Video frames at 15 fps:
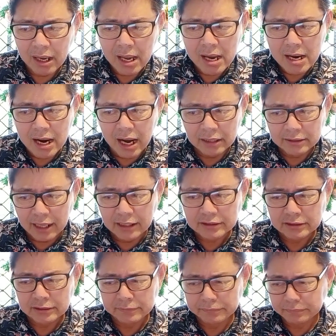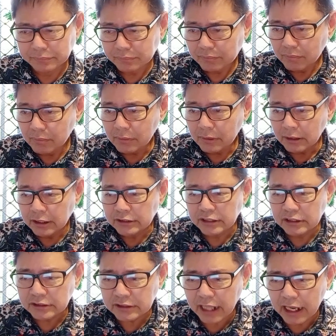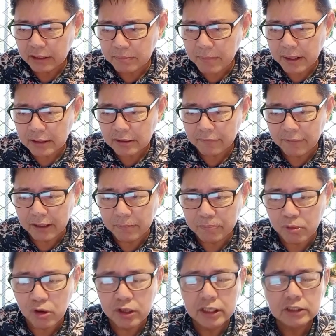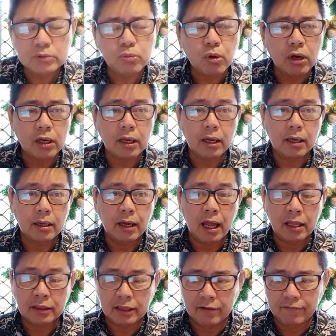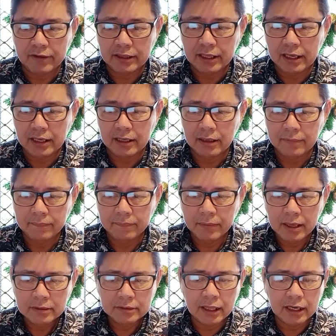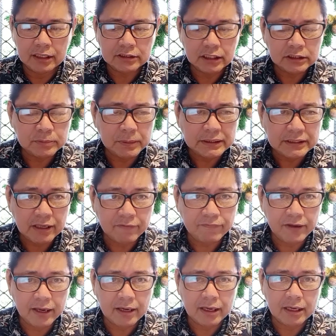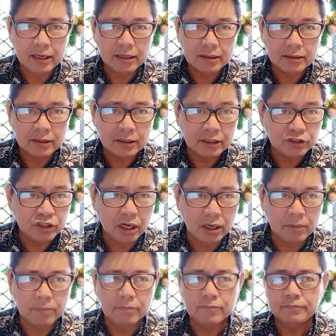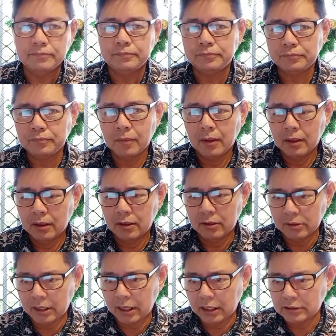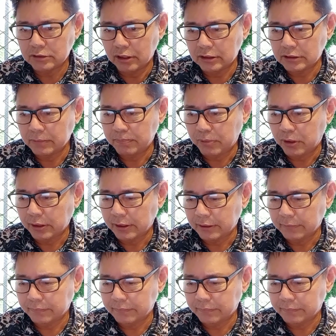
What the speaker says: a task is a statement of an employee's work activity that is specific in a job. Okay, so it's important.